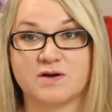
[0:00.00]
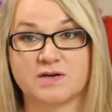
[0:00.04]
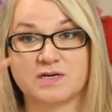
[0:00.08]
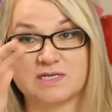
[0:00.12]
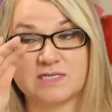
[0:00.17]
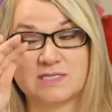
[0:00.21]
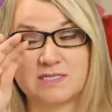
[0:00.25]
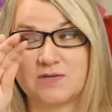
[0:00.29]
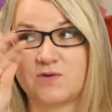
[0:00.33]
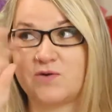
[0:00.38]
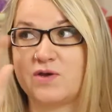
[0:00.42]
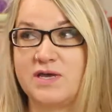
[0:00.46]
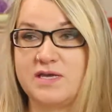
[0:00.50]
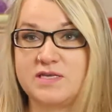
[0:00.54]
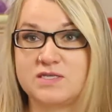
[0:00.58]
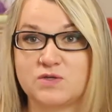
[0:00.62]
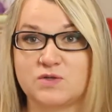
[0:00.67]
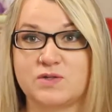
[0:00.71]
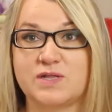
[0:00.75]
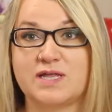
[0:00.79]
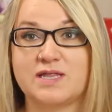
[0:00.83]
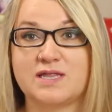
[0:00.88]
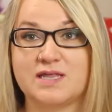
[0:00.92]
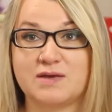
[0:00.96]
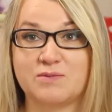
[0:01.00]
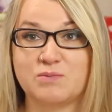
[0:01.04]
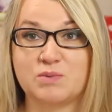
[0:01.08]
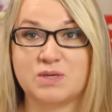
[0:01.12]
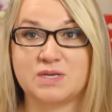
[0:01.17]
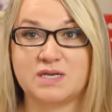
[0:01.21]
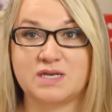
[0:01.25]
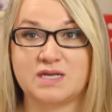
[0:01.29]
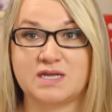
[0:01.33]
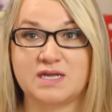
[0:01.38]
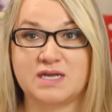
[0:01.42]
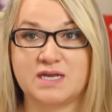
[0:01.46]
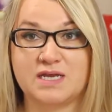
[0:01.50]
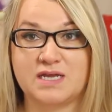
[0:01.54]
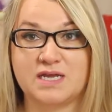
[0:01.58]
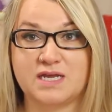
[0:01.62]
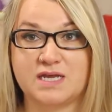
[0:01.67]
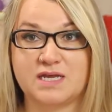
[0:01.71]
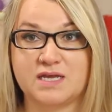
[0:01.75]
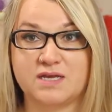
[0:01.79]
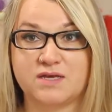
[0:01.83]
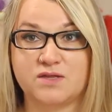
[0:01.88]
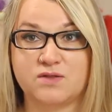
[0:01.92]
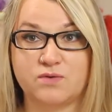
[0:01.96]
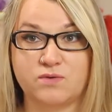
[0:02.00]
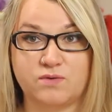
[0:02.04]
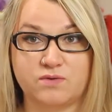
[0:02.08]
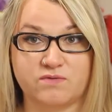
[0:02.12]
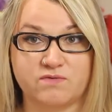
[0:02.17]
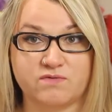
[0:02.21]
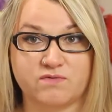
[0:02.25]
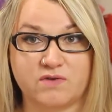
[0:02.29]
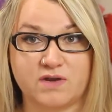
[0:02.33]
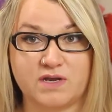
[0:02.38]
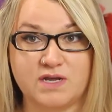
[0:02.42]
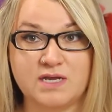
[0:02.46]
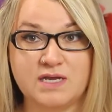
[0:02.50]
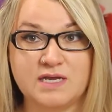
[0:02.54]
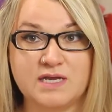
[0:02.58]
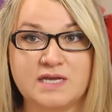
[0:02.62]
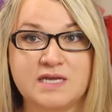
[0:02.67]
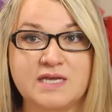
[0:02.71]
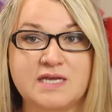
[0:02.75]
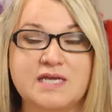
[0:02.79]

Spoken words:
So lately I've been eating gluten-free.